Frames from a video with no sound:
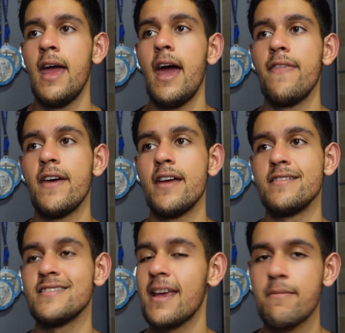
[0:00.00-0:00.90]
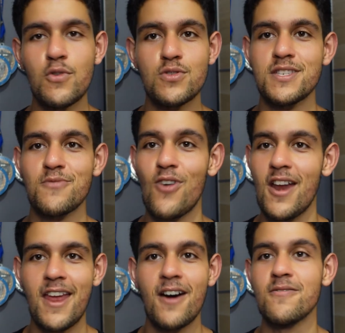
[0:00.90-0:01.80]
And then same thoughts
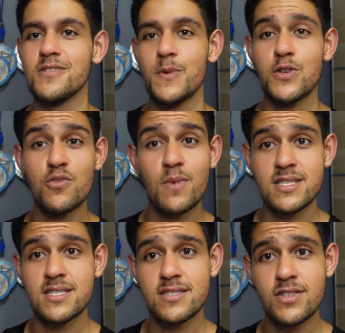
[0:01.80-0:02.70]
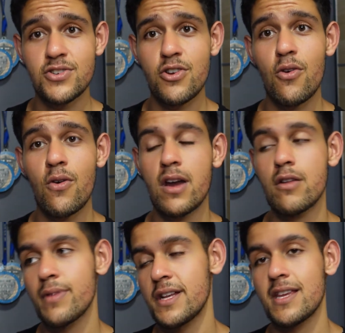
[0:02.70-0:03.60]
right now. It's been 2 months since the show. I
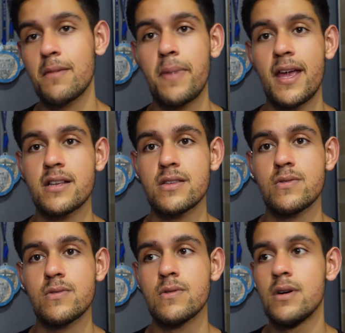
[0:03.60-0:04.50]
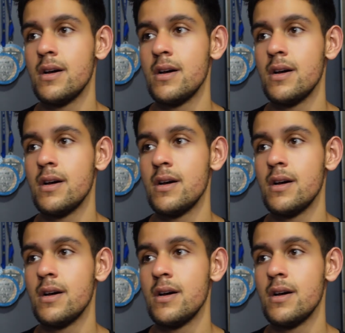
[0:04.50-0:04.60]
don't plan to compete until